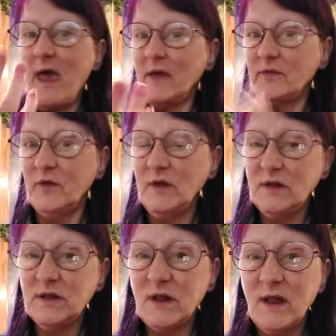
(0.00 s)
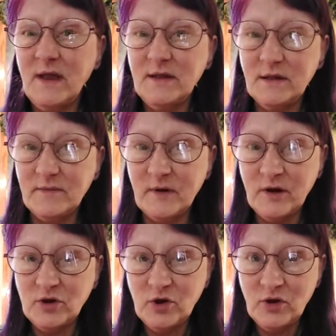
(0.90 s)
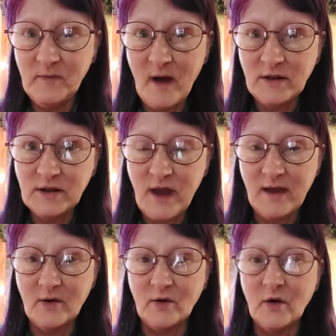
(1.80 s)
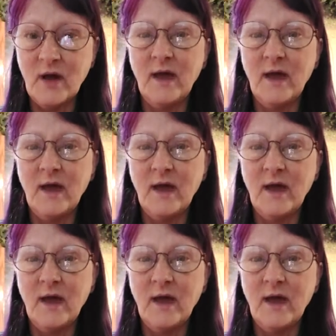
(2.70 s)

and this is Living a GG-ma Style.